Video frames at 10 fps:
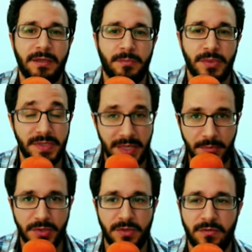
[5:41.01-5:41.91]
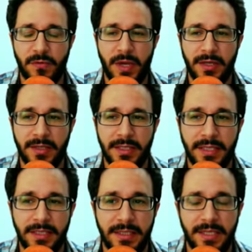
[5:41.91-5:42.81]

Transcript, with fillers: perception of reality,